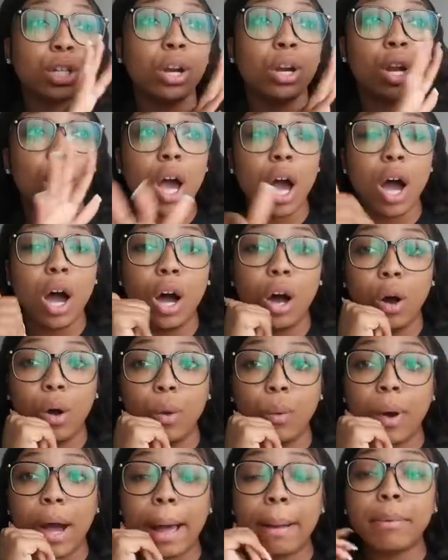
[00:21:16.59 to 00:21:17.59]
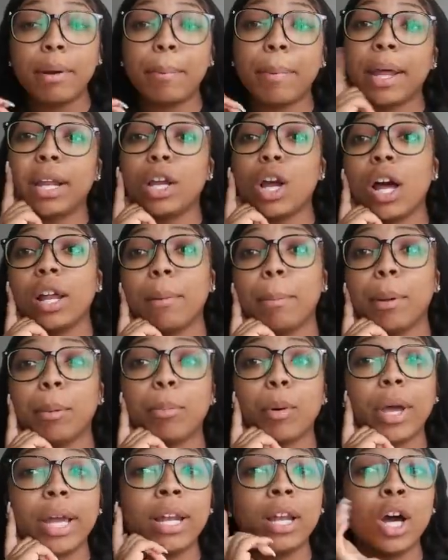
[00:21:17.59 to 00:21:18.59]
No. I'm depending on the
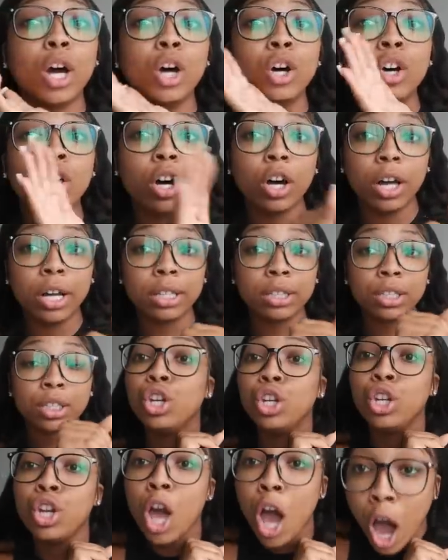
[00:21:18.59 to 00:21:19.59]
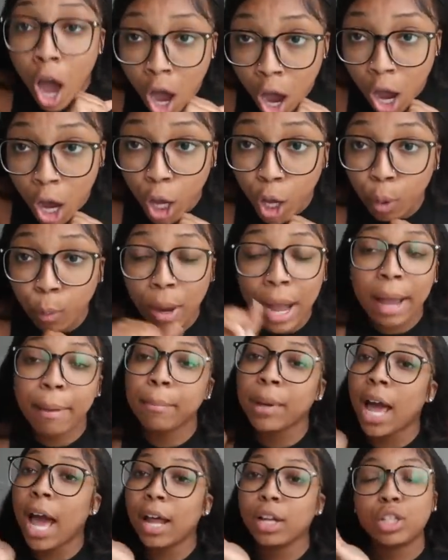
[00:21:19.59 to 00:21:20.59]
people in the hood. No,
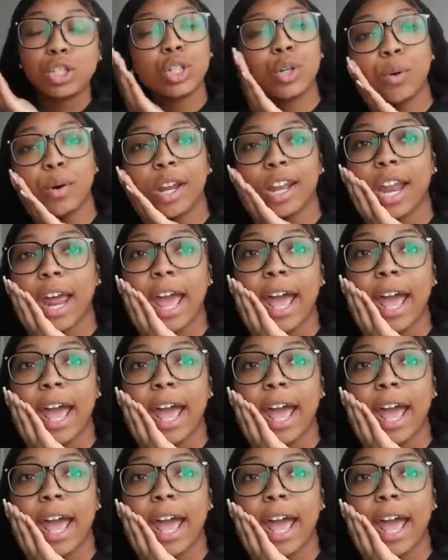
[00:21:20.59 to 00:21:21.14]
I'm not doing